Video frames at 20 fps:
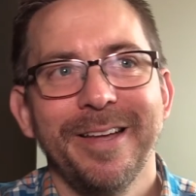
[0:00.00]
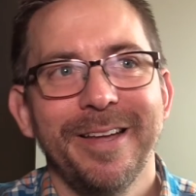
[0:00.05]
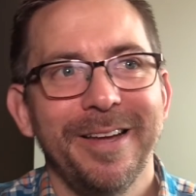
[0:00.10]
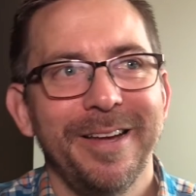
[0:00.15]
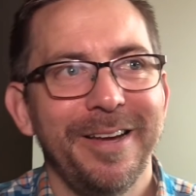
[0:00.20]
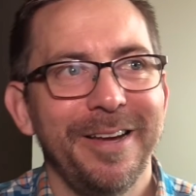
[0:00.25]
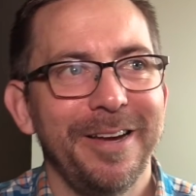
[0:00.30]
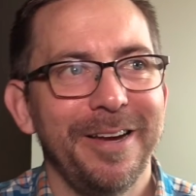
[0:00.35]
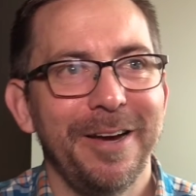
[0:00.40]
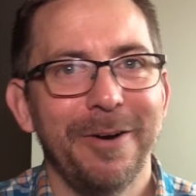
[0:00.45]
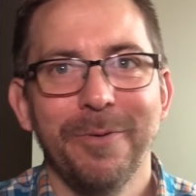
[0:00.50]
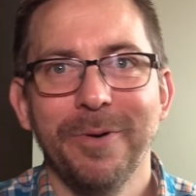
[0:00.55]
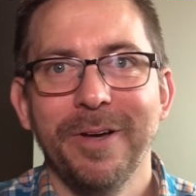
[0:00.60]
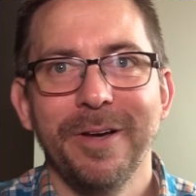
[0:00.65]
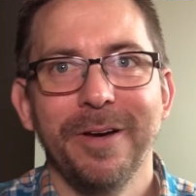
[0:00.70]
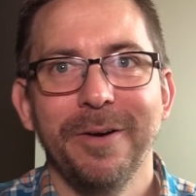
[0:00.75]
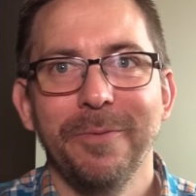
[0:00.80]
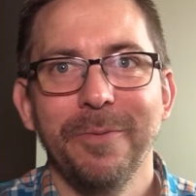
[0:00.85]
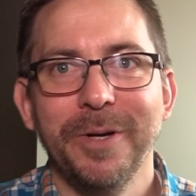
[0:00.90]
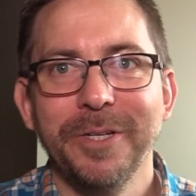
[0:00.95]
I
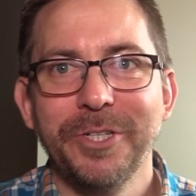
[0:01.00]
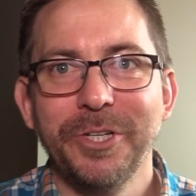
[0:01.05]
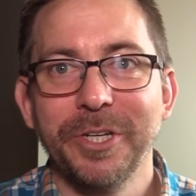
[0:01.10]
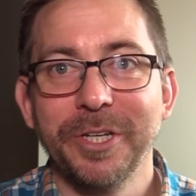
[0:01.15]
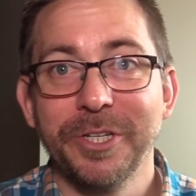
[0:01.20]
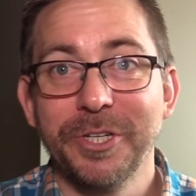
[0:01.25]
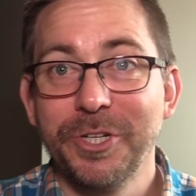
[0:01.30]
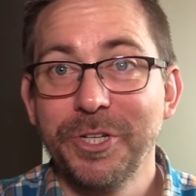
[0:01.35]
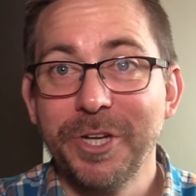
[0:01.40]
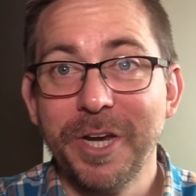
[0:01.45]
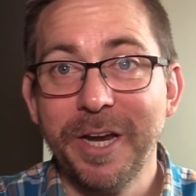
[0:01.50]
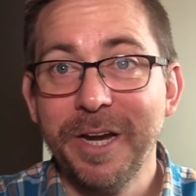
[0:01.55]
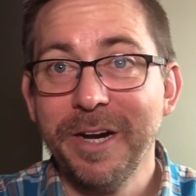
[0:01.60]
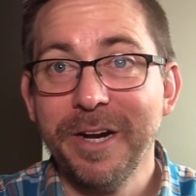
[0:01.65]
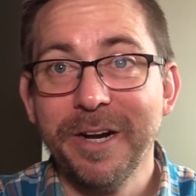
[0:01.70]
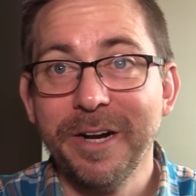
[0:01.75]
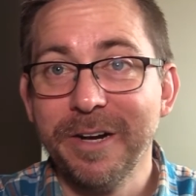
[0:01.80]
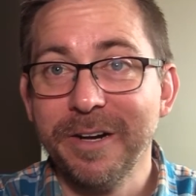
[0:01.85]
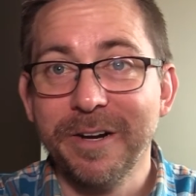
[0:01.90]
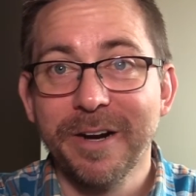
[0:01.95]
want you to
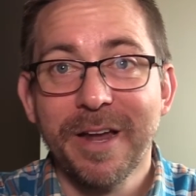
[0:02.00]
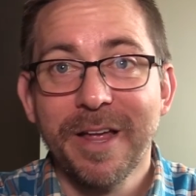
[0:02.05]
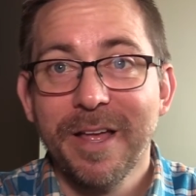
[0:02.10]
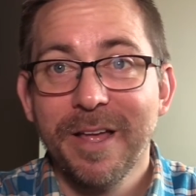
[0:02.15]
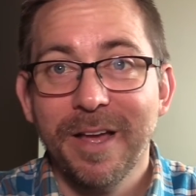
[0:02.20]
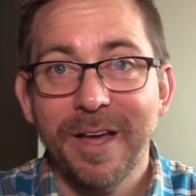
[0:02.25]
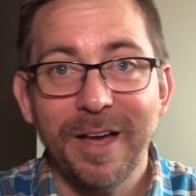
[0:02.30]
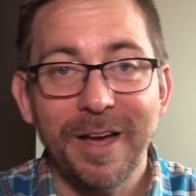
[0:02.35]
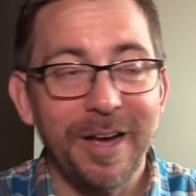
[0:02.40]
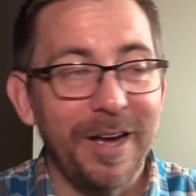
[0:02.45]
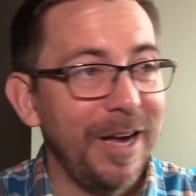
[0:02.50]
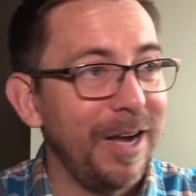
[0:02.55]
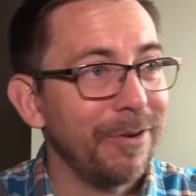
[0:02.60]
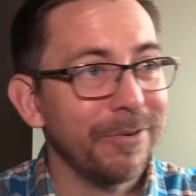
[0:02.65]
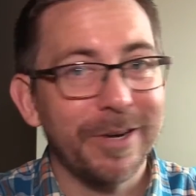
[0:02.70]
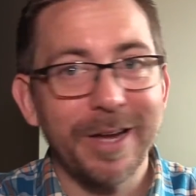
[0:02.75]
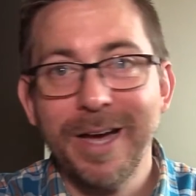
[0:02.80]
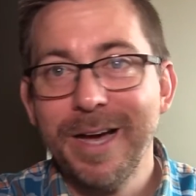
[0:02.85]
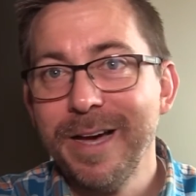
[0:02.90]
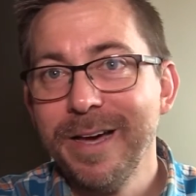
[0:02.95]
share how
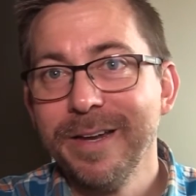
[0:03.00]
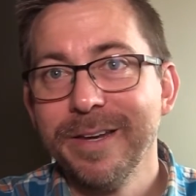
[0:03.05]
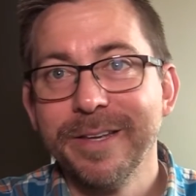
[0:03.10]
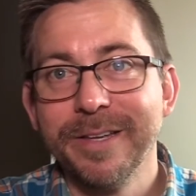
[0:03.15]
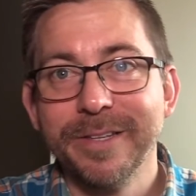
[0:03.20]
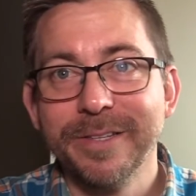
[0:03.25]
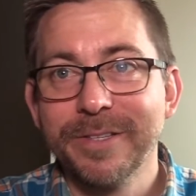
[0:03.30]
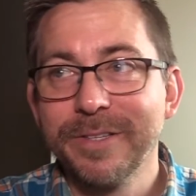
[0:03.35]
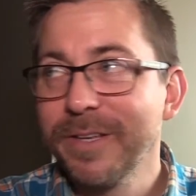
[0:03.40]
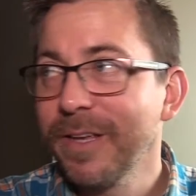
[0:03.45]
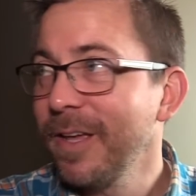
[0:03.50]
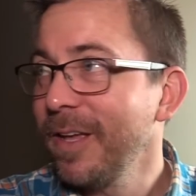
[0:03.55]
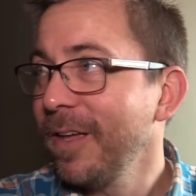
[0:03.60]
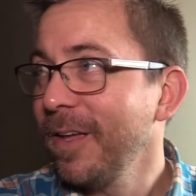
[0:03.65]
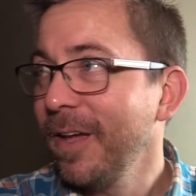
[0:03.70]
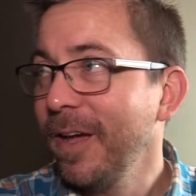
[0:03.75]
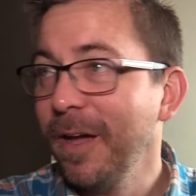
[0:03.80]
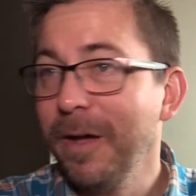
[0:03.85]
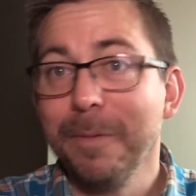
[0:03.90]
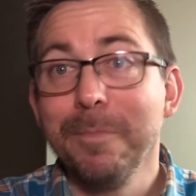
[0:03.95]
God is
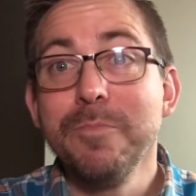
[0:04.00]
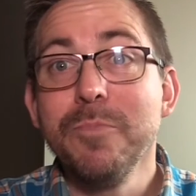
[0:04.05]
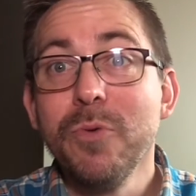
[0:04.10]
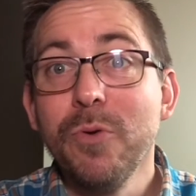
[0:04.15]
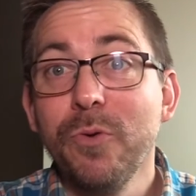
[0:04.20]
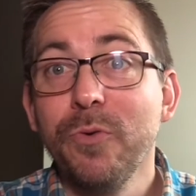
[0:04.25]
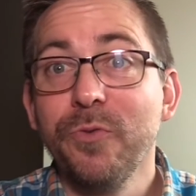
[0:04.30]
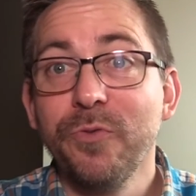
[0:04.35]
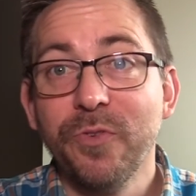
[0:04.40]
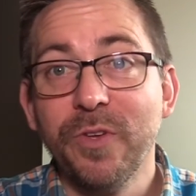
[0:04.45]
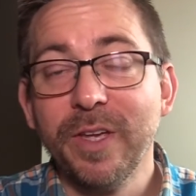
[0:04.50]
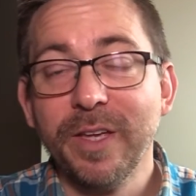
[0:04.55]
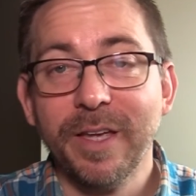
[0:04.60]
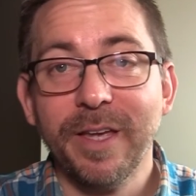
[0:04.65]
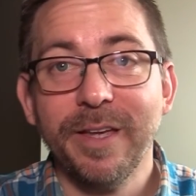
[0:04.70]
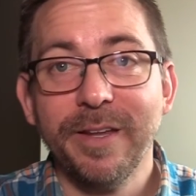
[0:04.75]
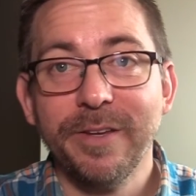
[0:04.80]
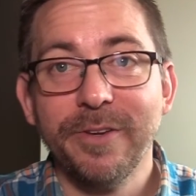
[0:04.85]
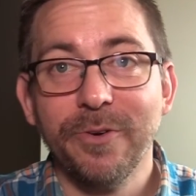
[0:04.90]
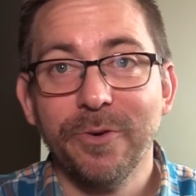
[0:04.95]
moving
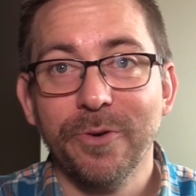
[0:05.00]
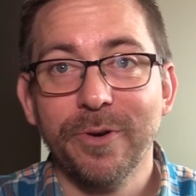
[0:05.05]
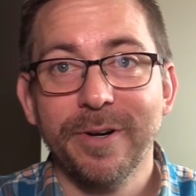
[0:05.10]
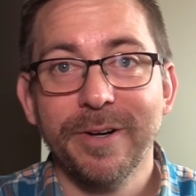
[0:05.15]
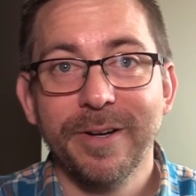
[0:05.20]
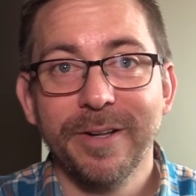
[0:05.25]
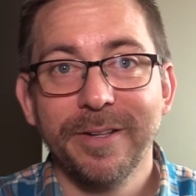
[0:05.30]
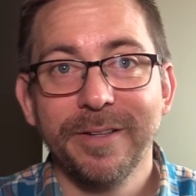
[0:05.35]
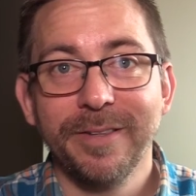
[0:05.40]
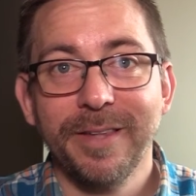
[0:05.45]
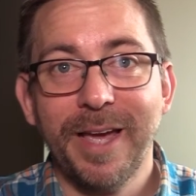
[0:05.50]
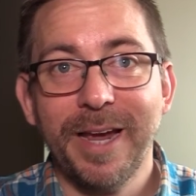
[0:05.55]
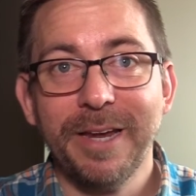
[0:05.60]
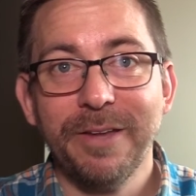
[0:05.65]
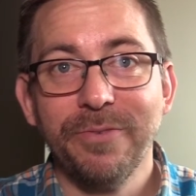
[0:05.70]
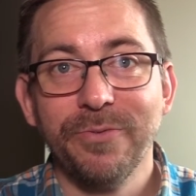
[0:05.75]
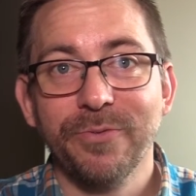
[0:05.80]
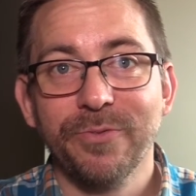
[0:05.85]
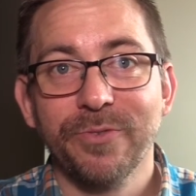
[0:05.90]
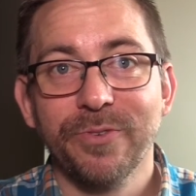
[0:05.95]
in your
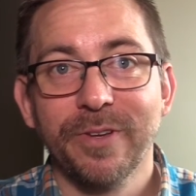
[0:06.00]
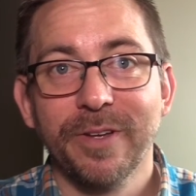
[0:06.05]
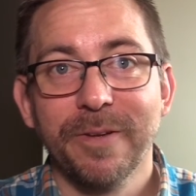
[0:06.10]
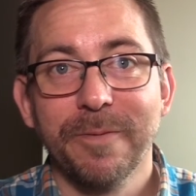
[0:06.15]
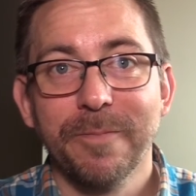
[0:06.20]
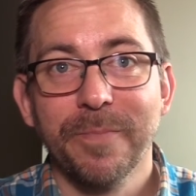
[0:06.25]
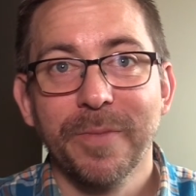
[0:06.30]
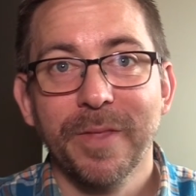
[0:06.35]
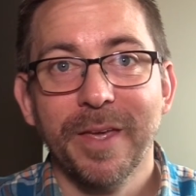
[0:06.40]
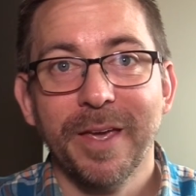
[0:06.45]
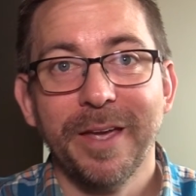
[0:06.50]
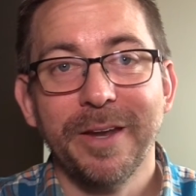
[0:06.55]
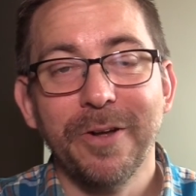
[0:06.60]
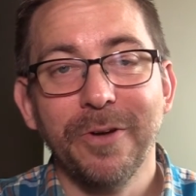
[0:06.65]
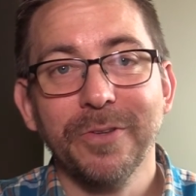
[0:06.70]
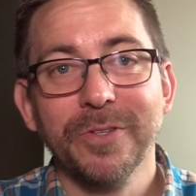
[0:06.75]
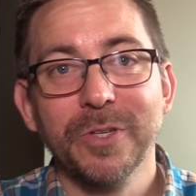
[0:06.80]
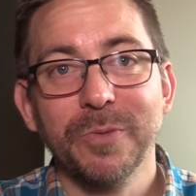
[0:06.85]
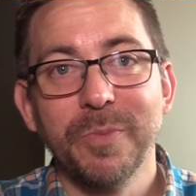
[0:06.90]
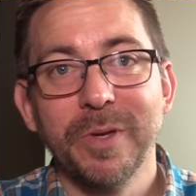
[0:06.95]
life, and
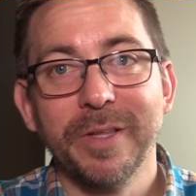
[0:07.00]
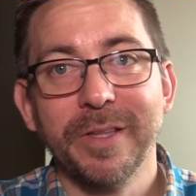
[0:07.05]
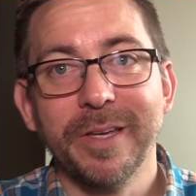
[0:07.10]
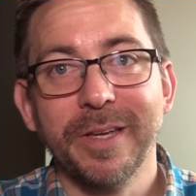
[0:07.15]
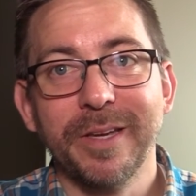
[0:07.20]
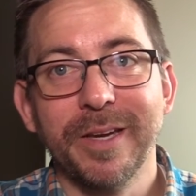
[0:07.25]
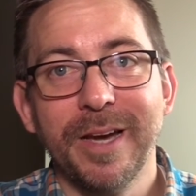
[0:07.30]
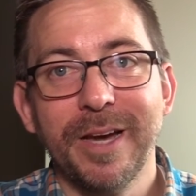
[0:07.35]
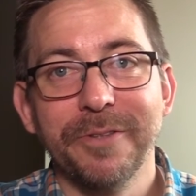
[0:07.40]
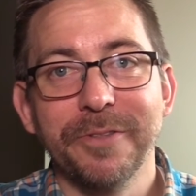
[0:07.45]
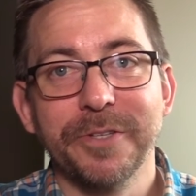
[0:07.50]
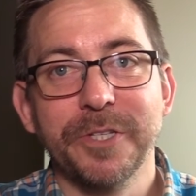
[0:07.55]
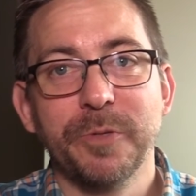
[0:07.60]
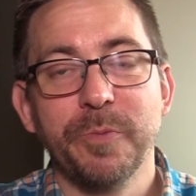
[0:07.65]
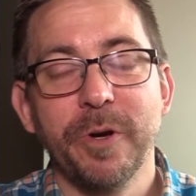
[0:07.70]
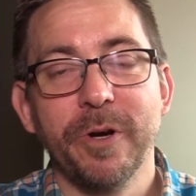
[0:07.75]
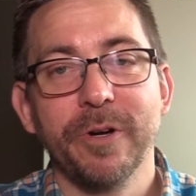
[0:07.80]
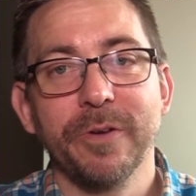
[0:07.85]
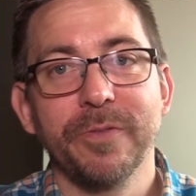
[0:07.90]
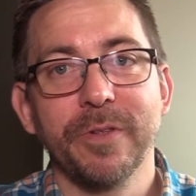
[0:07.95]
ultimately how the
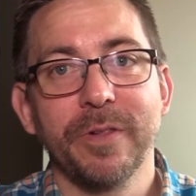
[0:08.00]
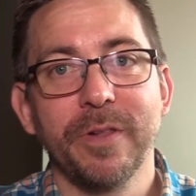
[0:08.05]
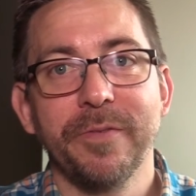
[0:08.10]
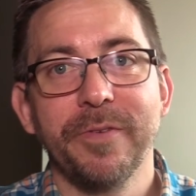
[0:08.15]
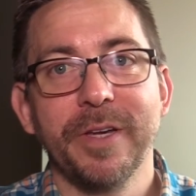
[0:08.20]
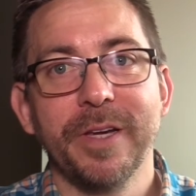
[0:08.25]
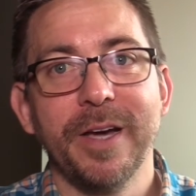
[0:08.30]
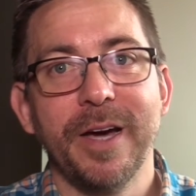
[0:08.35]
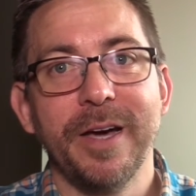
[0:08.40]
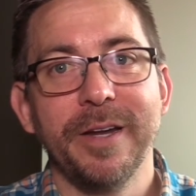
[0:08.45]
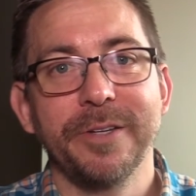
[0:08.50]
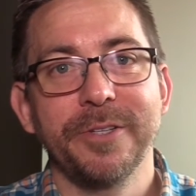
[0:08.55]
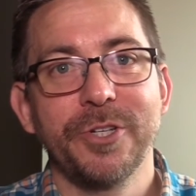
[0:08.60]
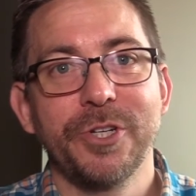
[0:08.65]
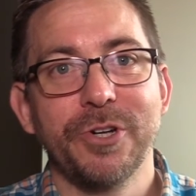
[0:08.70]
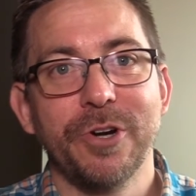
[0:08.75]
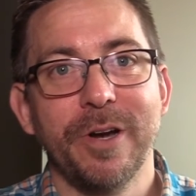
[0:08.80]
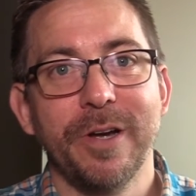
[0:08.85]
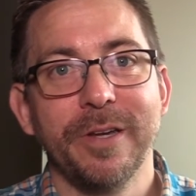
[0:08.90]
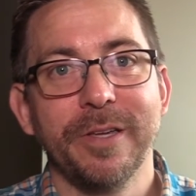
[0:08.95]
Spirit of the living God is
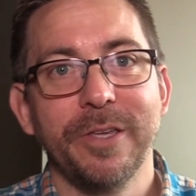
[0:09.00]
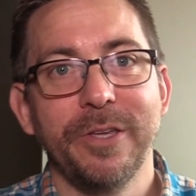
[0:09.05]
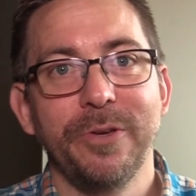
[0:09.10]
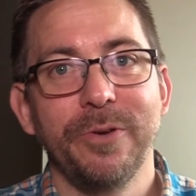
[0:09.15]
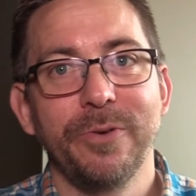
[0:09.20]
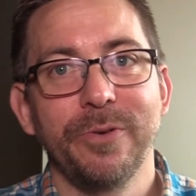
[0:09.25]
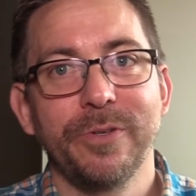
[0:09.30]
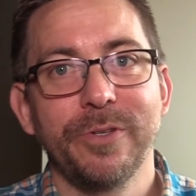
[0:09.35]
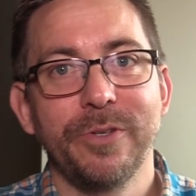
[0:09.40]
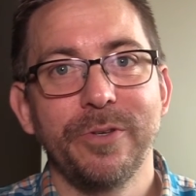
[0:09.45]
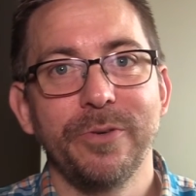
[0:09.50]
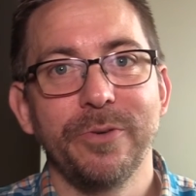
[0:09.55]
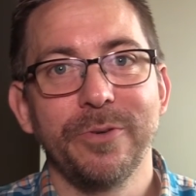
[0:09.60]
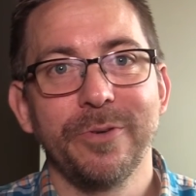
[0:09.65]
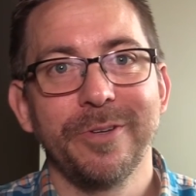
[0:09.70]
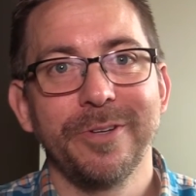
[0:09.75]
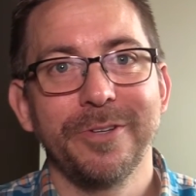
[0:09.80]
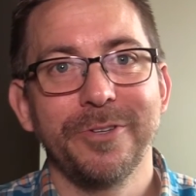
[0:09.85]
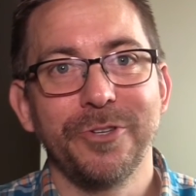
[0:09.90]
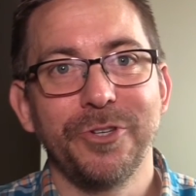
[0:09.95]
drawing you to
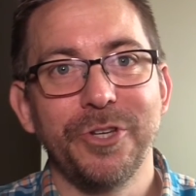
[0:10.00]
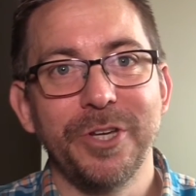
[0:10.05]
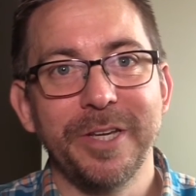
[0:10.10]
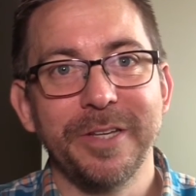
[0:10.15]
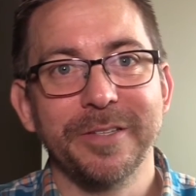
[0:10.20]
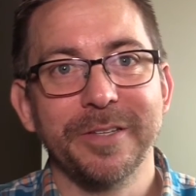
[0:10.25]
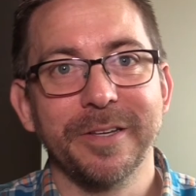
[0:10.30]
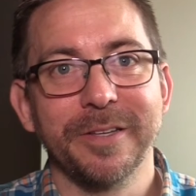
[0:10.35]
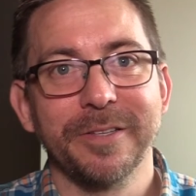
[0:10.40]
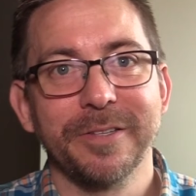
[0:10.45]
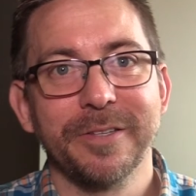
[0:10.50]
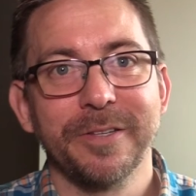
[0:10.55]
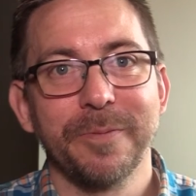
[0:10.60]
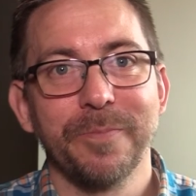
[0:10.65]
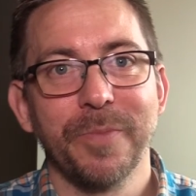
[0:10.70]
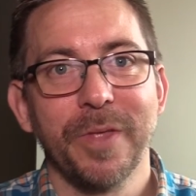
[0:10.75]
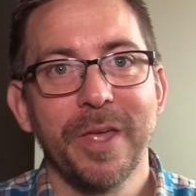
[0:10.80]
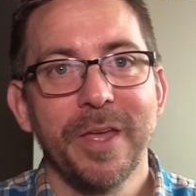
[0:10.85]
Jesus.